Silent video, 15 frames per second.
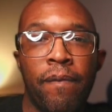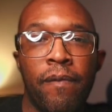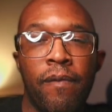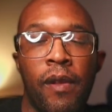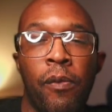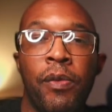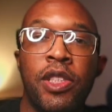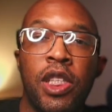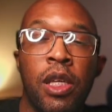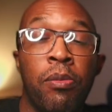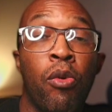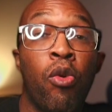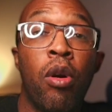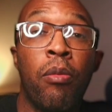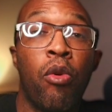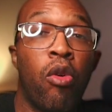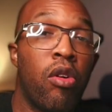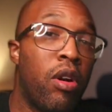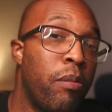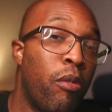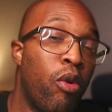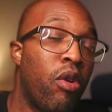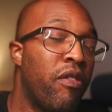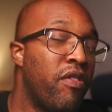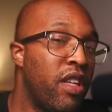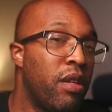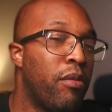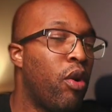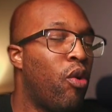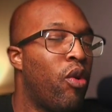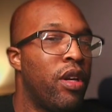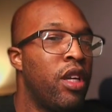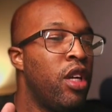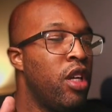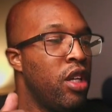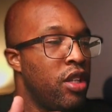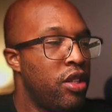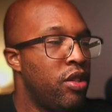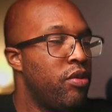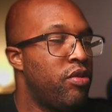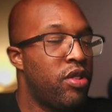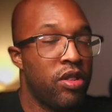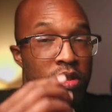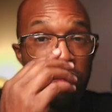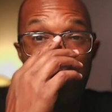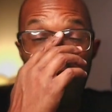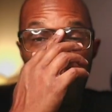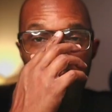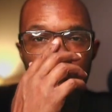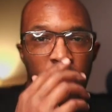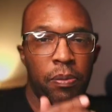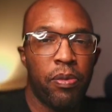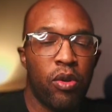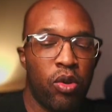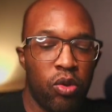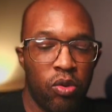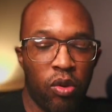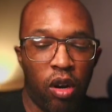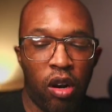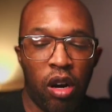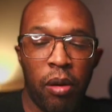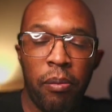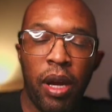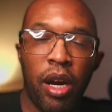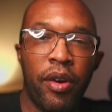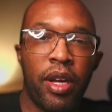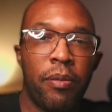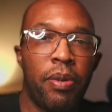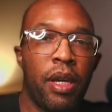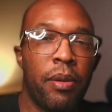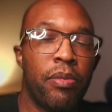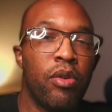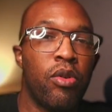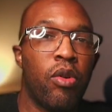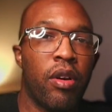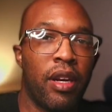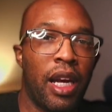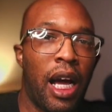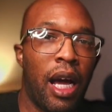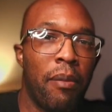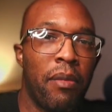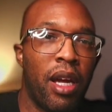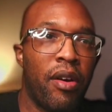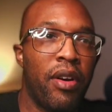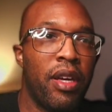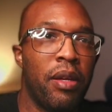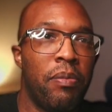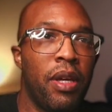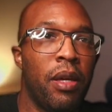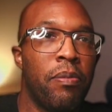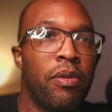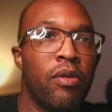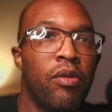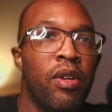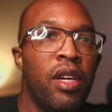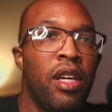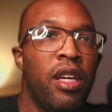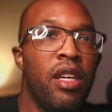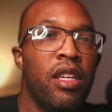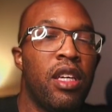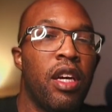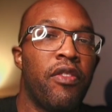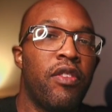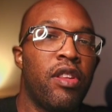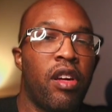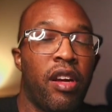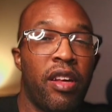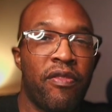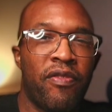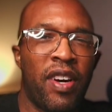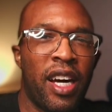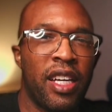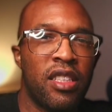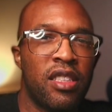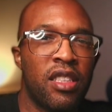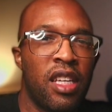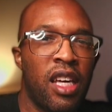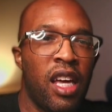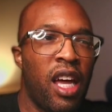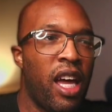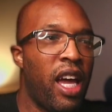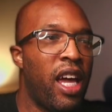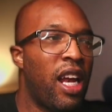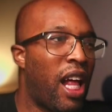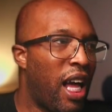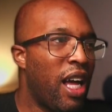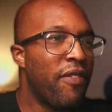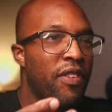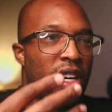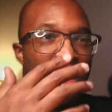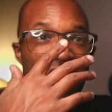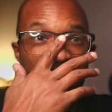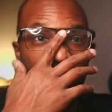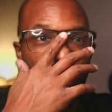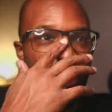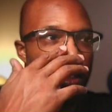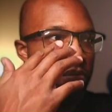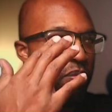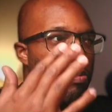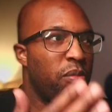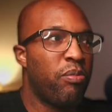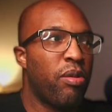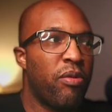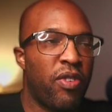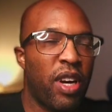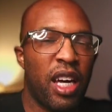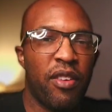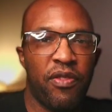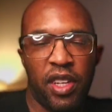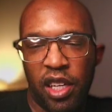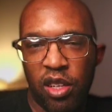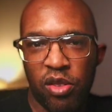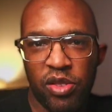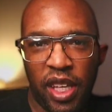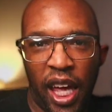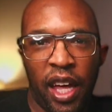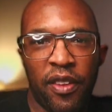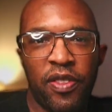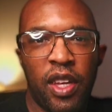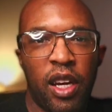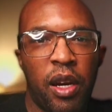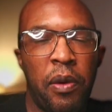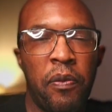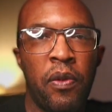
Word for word: and we see more and more and more of them on YouTube, from people who are married, people who are not married, people giving their advice. And I've honestly provided videos out there